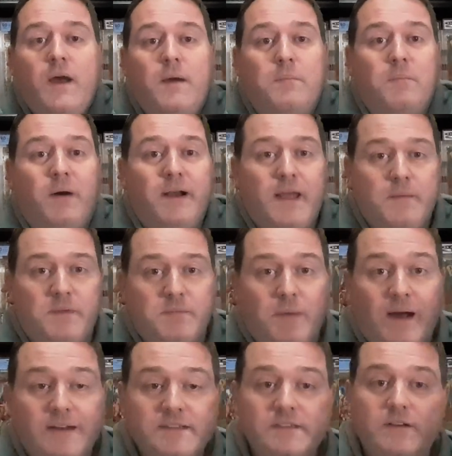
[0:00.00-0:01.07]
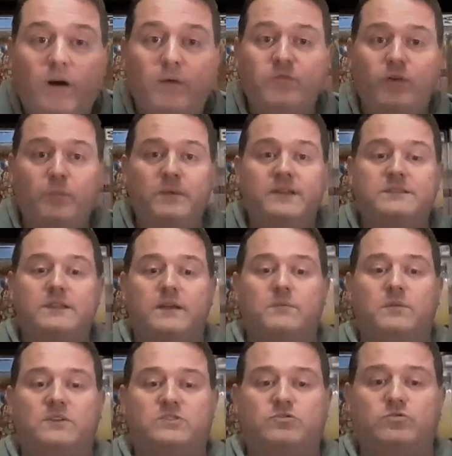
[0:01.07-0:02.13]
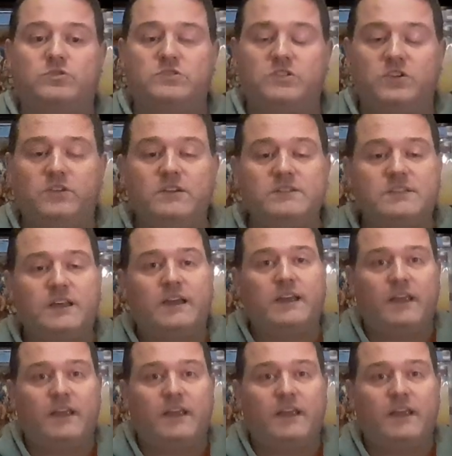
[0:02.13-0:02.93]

My name is Martin. I'm filming this in my storage unit,